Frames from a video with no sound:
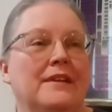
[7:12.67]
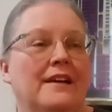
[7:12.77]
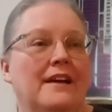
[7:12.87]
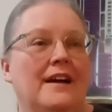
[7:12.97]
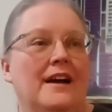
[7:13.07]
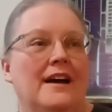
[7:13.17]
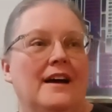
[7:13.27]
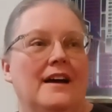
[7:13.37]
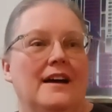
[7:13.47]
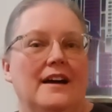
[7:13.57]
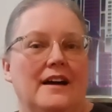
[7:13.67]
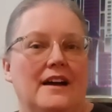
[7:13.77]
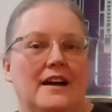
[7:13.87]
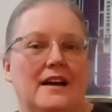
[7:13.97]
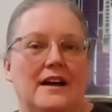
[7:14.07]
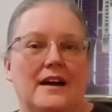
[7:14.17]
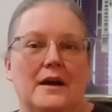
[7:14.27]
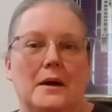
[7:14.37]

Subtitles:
Nobody speaks.